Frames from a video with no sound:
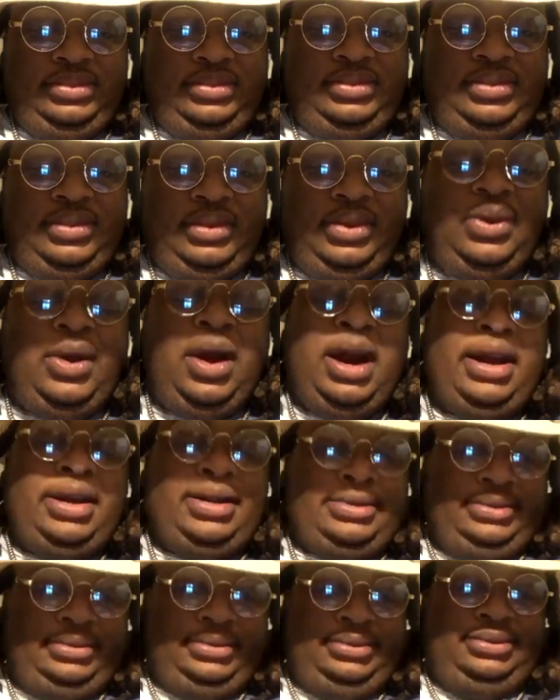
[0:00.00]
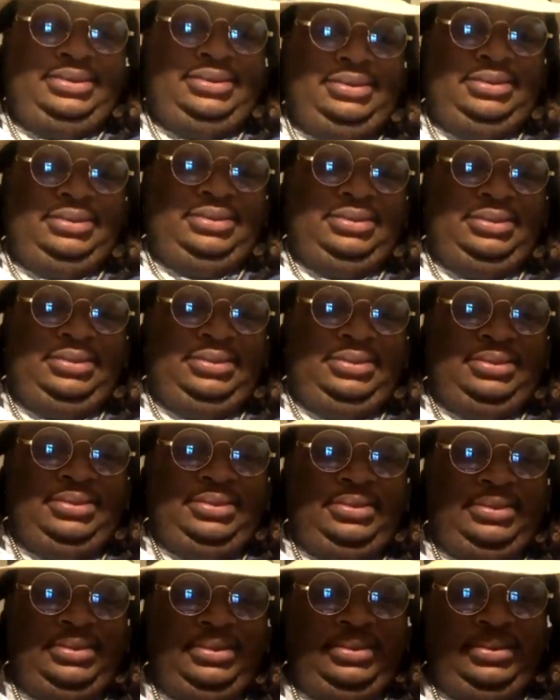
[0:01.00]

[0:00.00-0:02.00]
So when you hear this shit, it's gonna